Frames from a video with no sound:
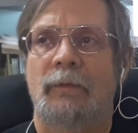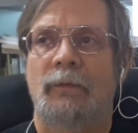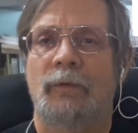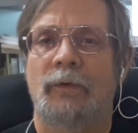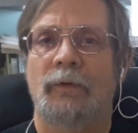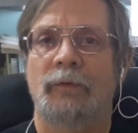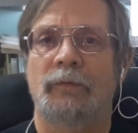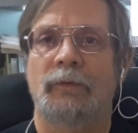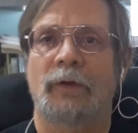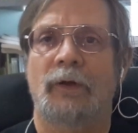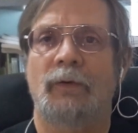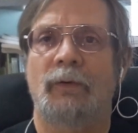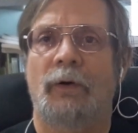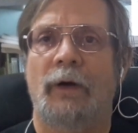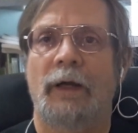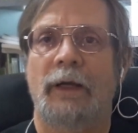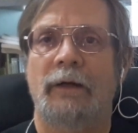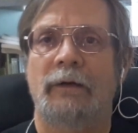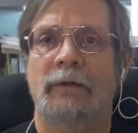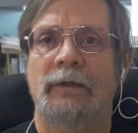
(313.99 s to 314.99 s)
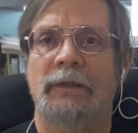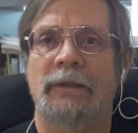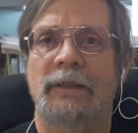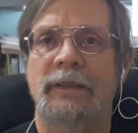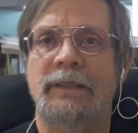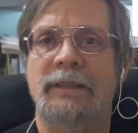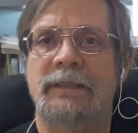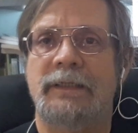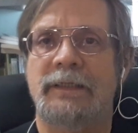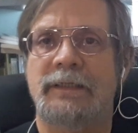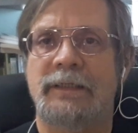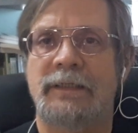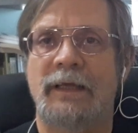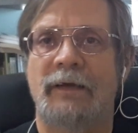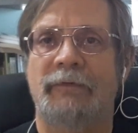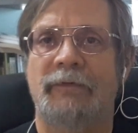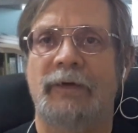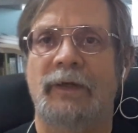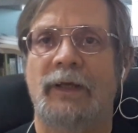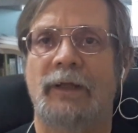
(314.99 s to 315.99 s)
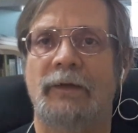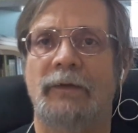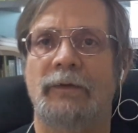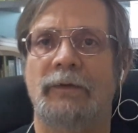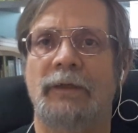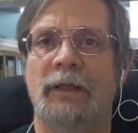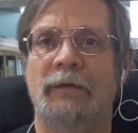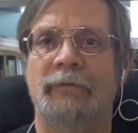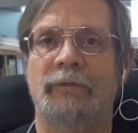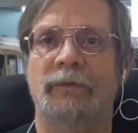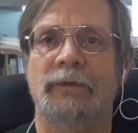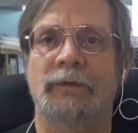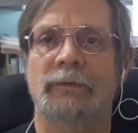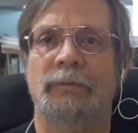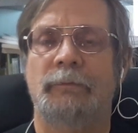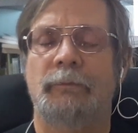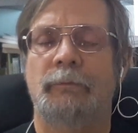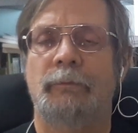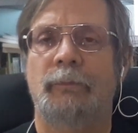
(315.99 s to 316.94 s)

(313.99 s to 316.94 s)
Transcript: will require at least a 700 level